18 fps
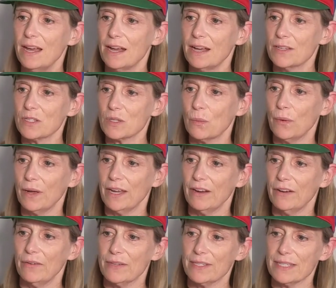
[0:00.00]
A
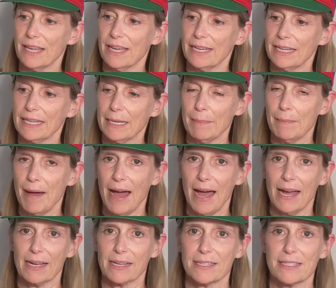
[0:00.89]
square is like a
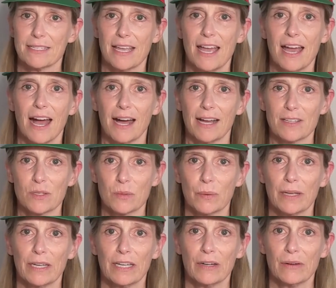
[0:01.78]
box. A
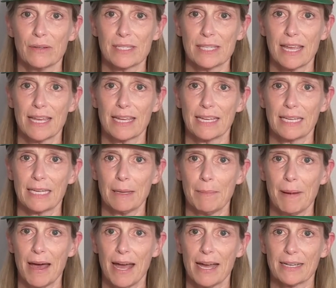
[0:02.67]
square is like a
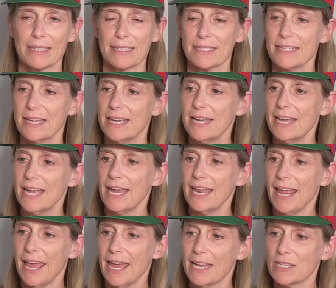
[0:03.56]
box.
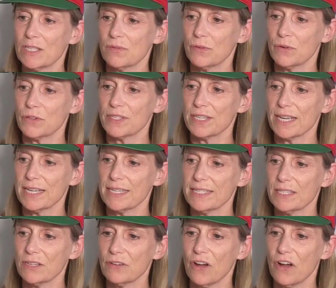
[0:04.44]
It has 4
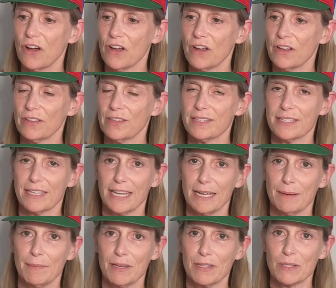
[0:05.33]
sides. They're all the
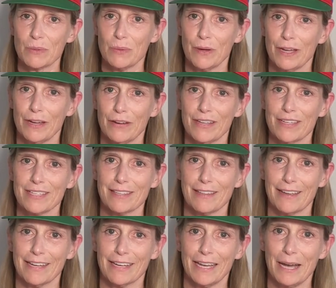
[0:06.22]
same. A square is
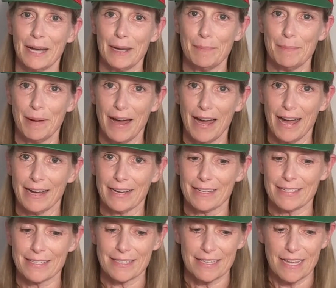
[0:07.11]
like a
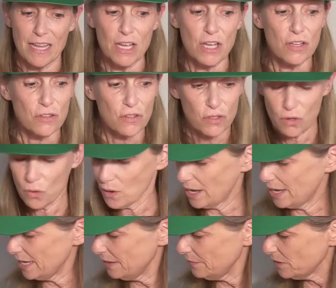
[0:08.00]
box. So
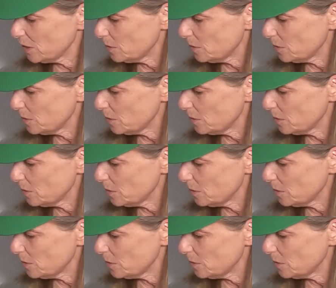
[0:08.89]
I have a